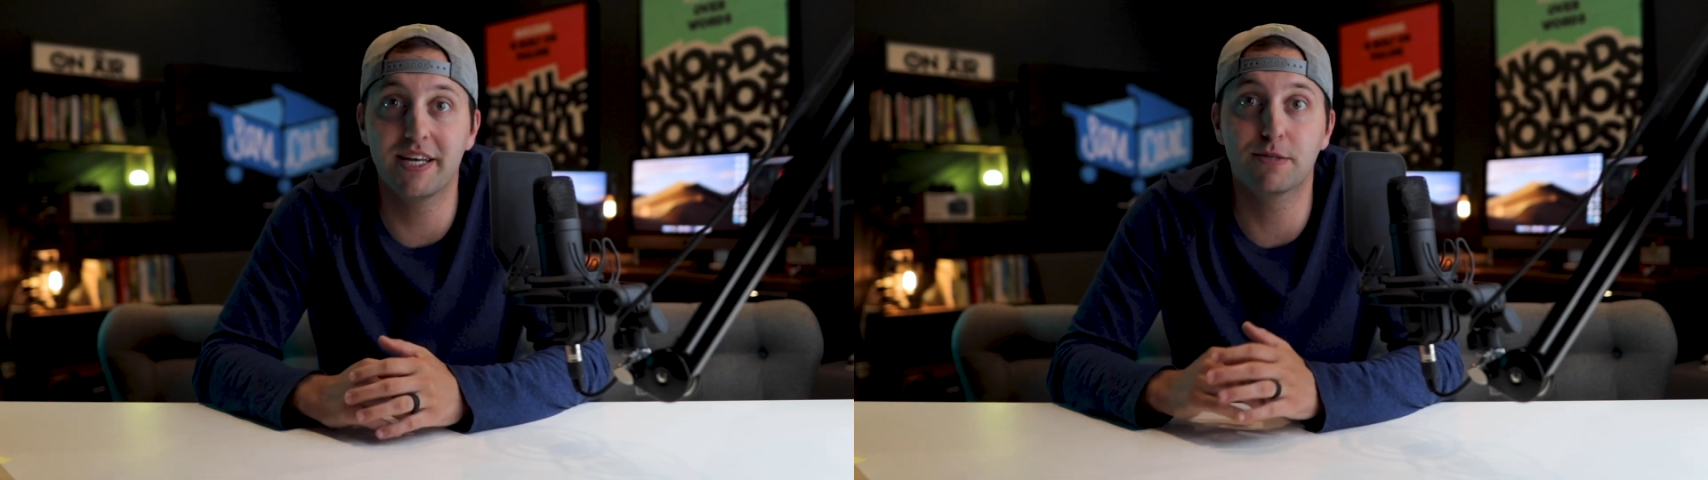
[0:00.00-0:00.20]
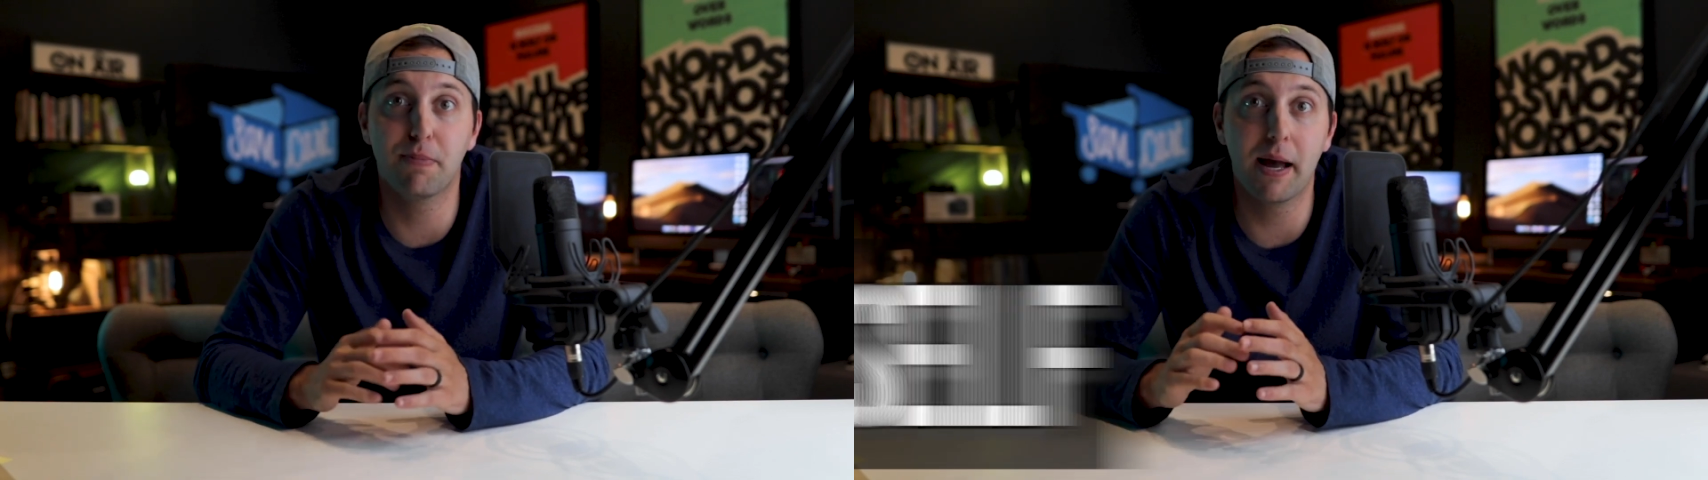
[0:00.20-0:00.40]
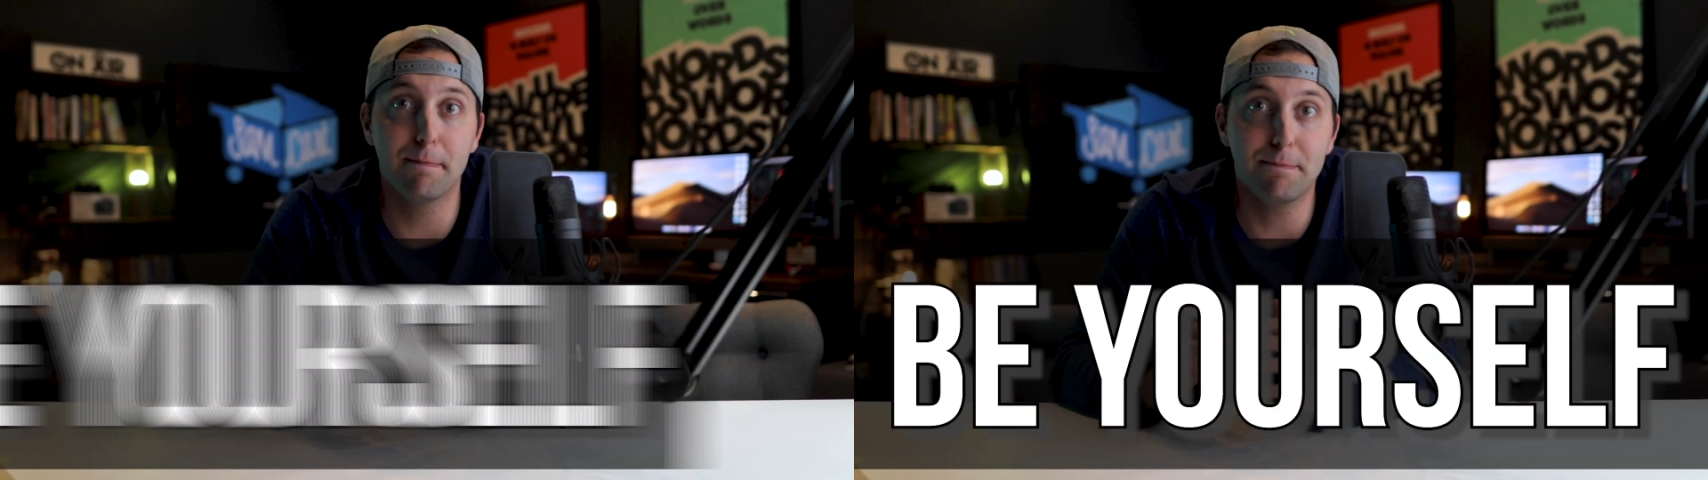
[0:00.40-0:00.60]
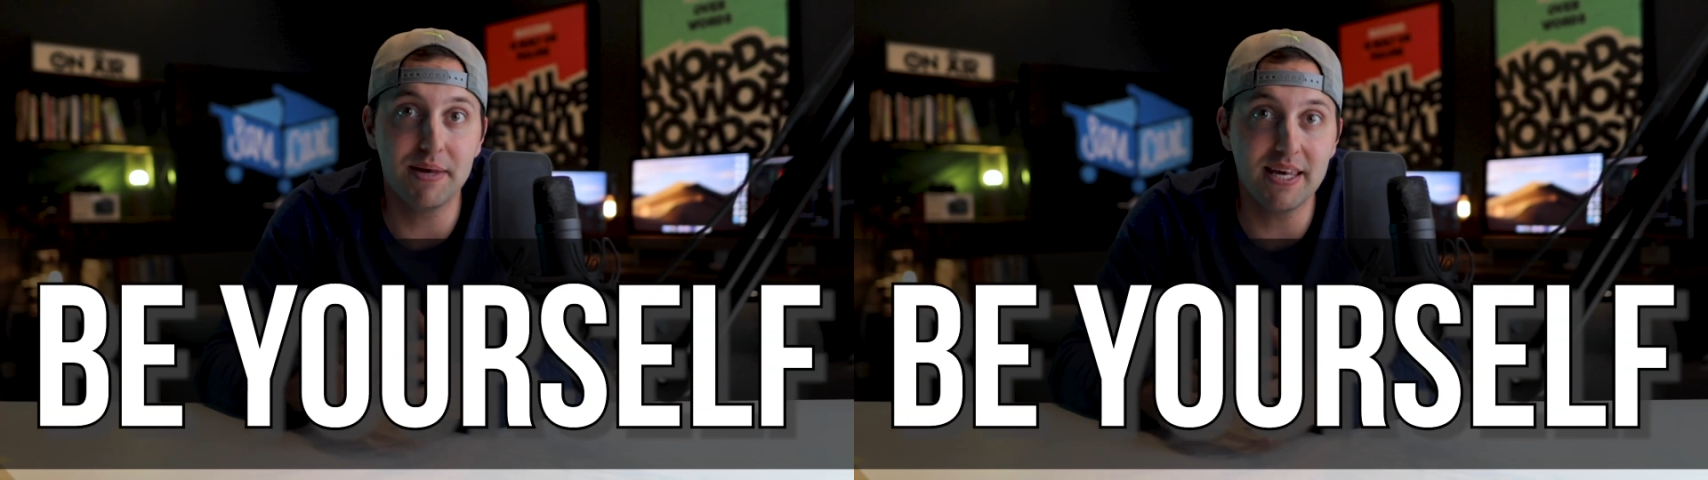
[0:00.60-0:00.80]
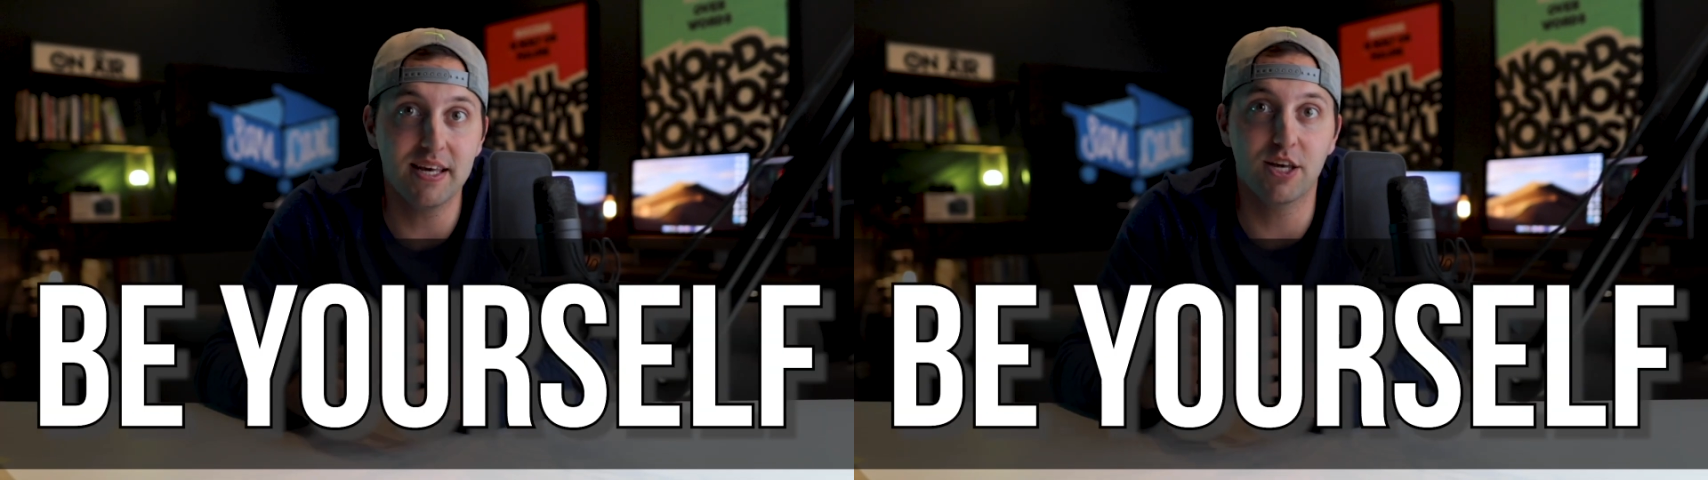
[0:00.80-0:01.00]
is by
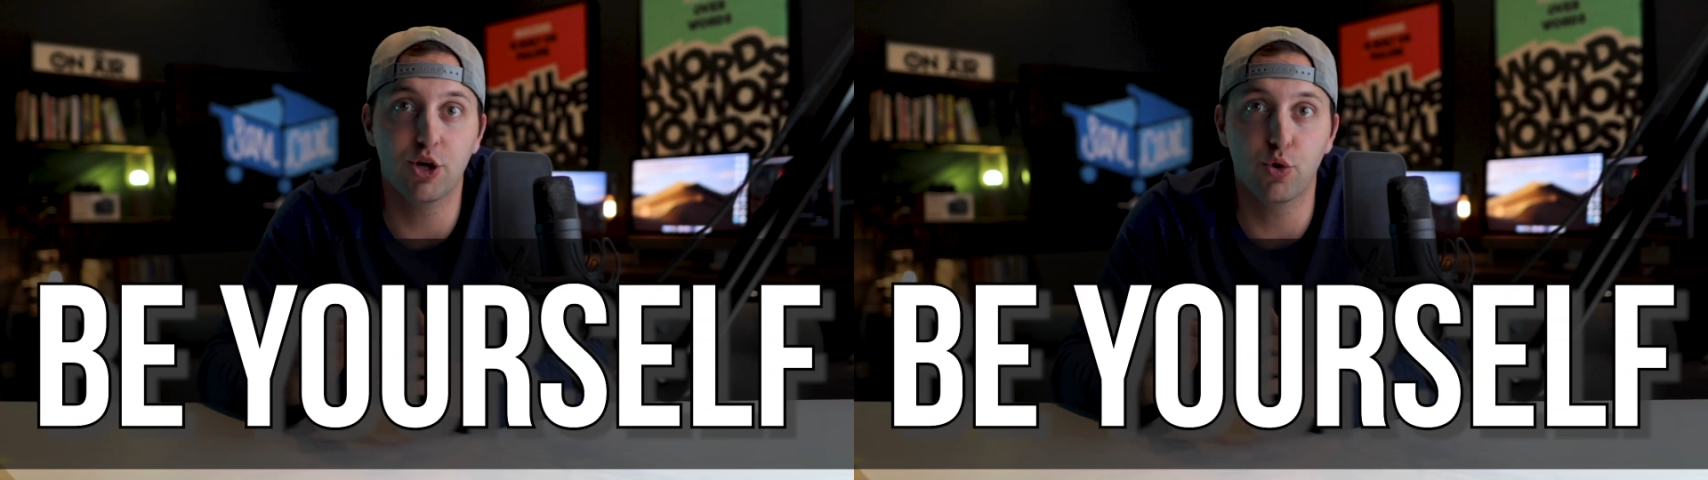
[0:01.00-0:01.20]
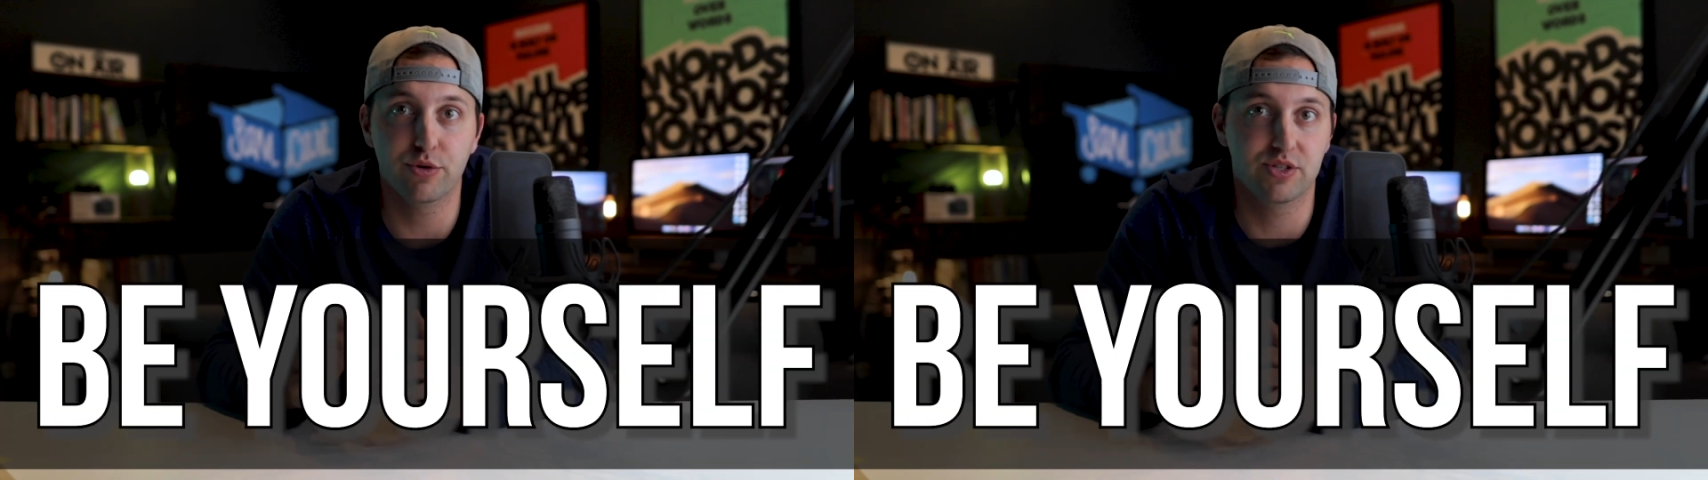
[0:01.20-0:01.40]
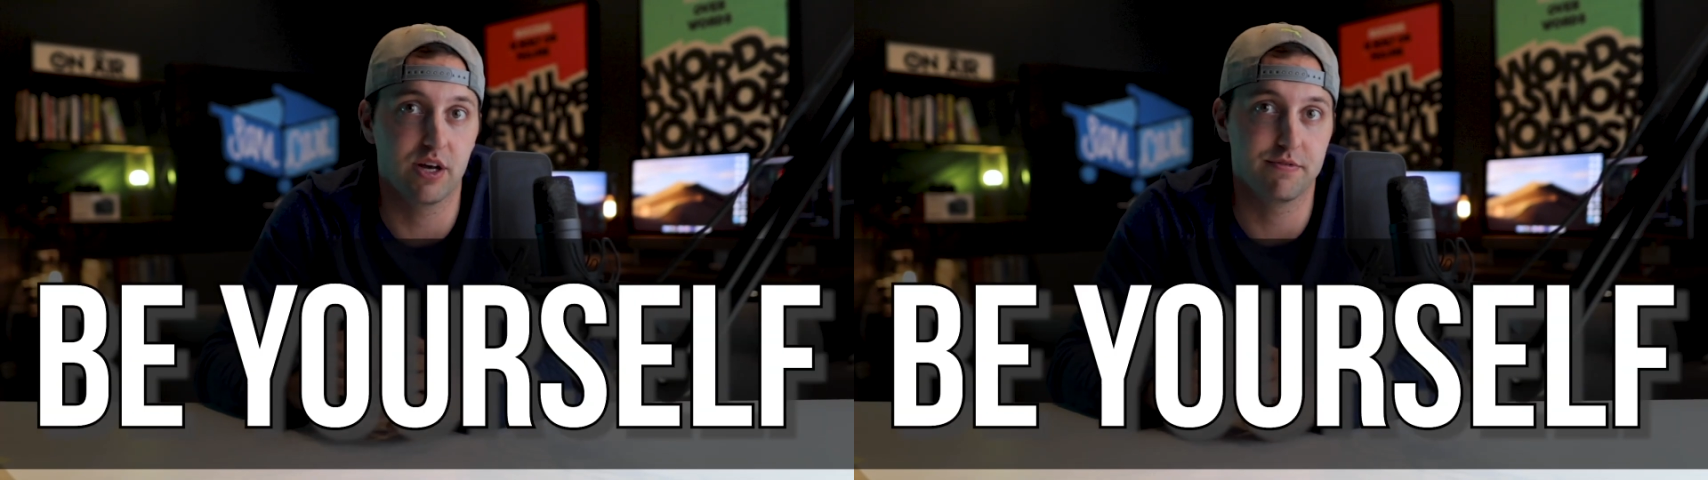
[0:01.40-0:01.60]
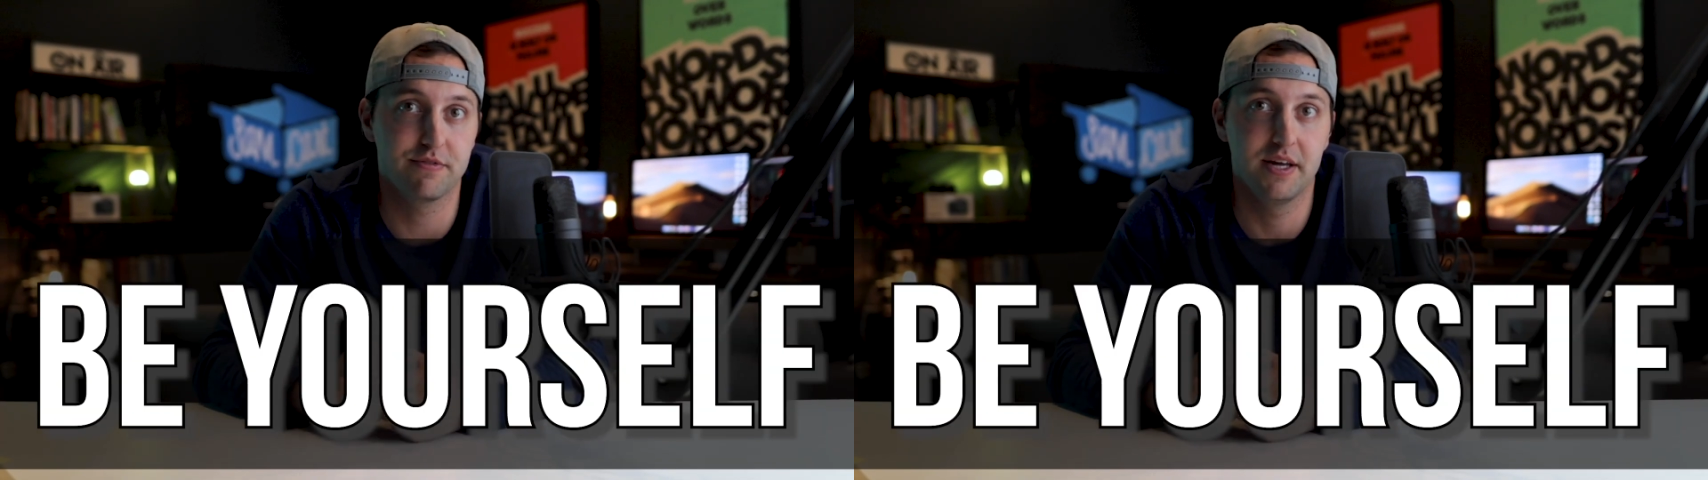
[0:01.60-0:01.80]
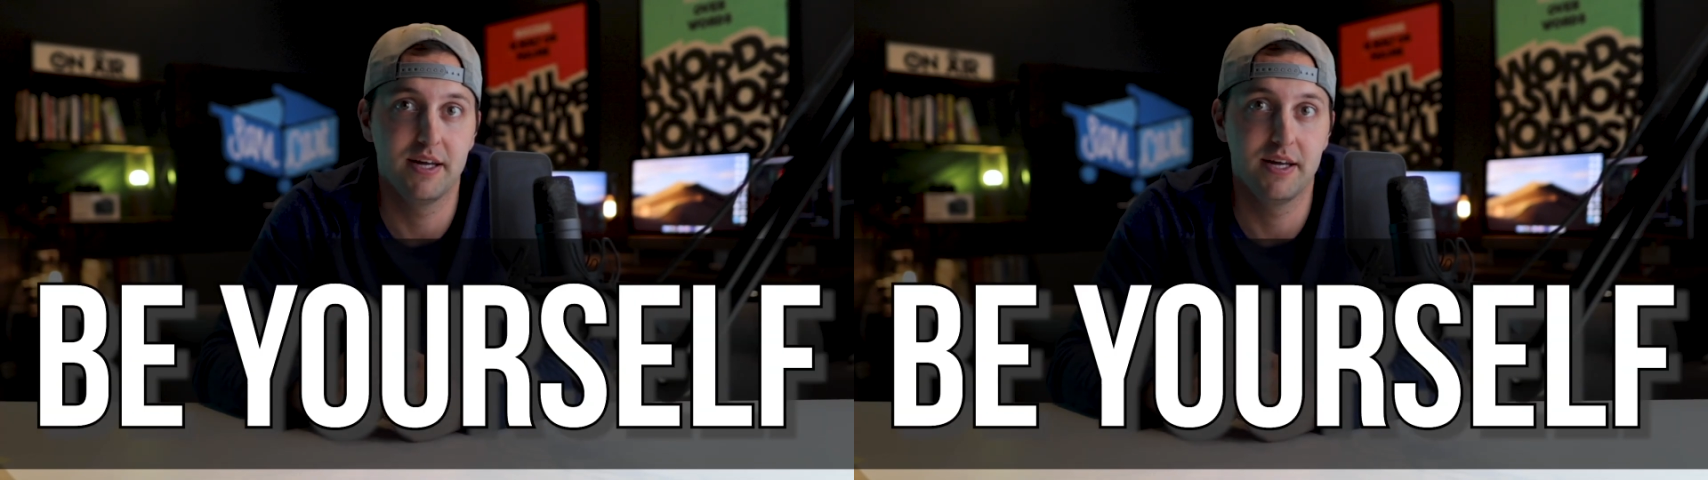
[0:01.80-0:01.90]
being yourself,